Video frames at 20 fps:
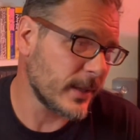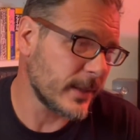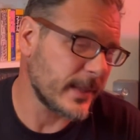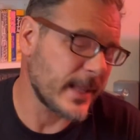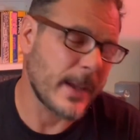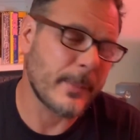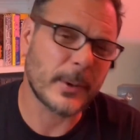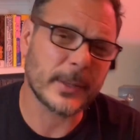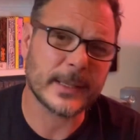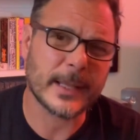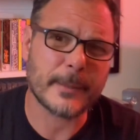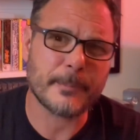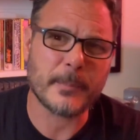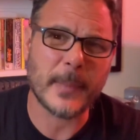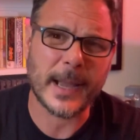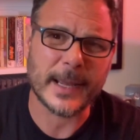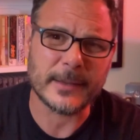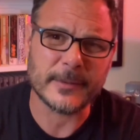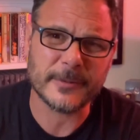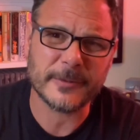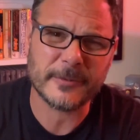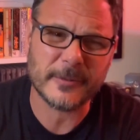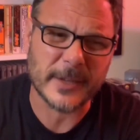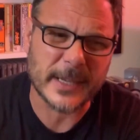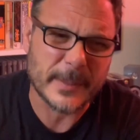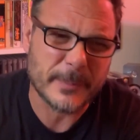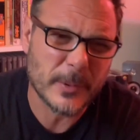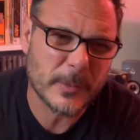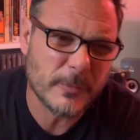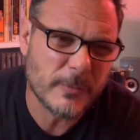they're my main
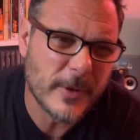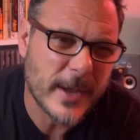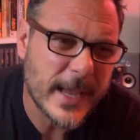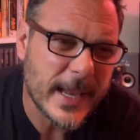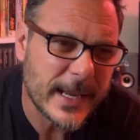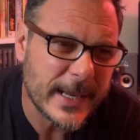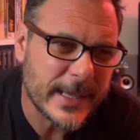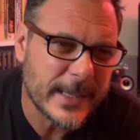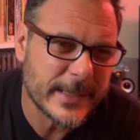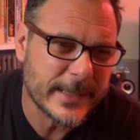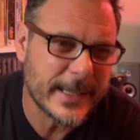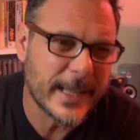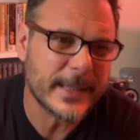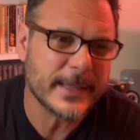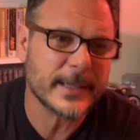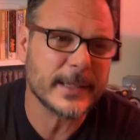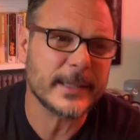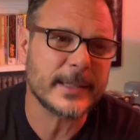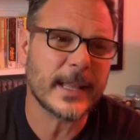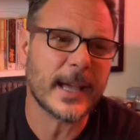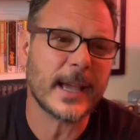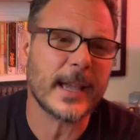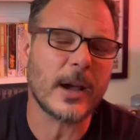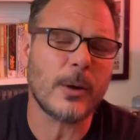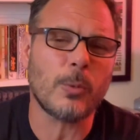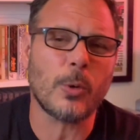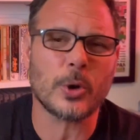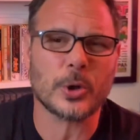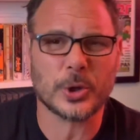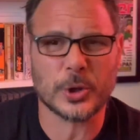3. But really, at the end of the day, I
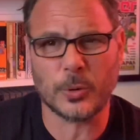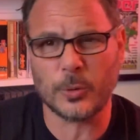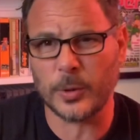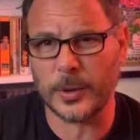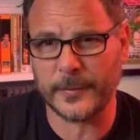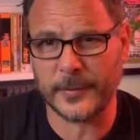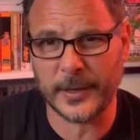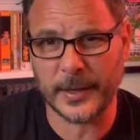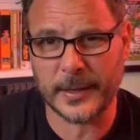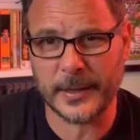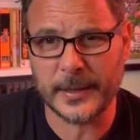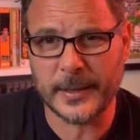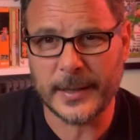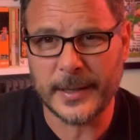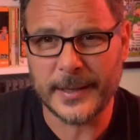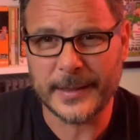watch all of you,